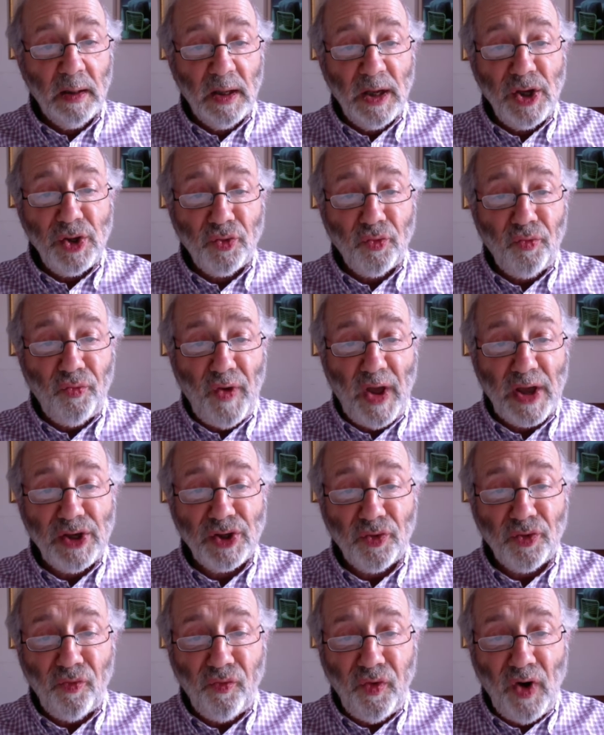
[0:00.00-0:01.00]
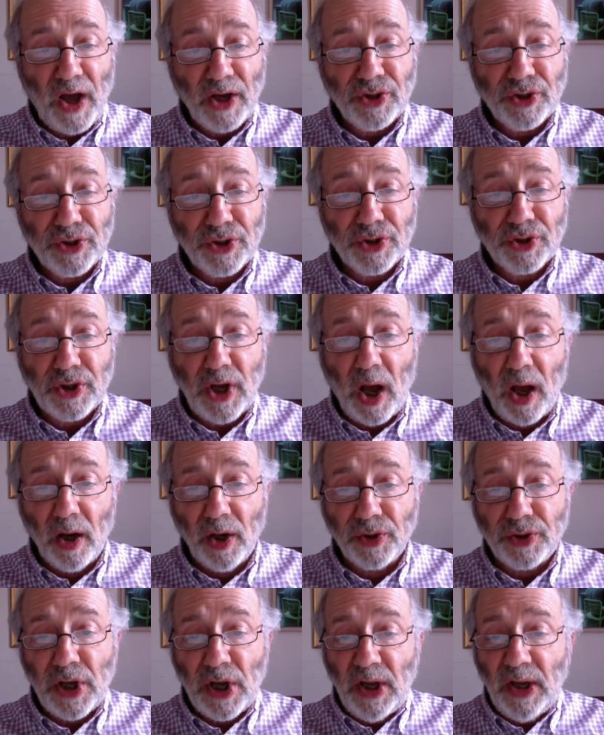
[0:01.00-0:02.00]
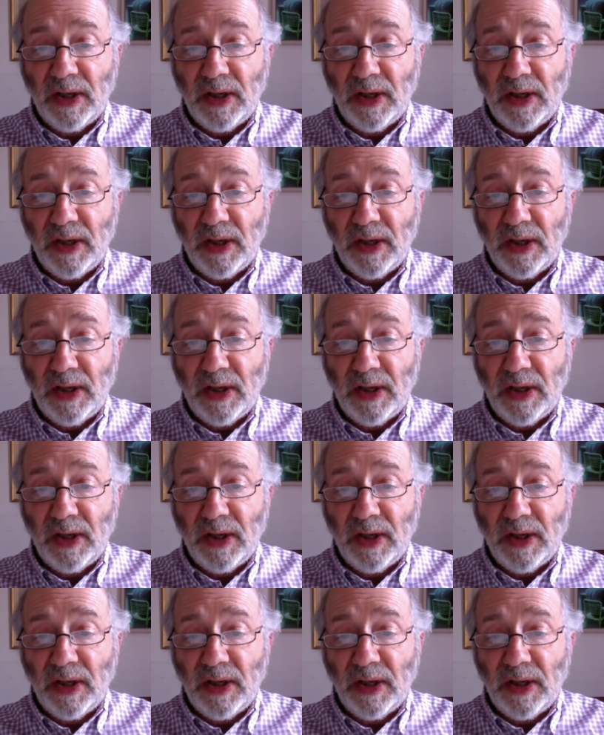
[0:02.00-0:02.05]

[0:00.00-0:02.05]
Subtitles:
His face flushed scarlet,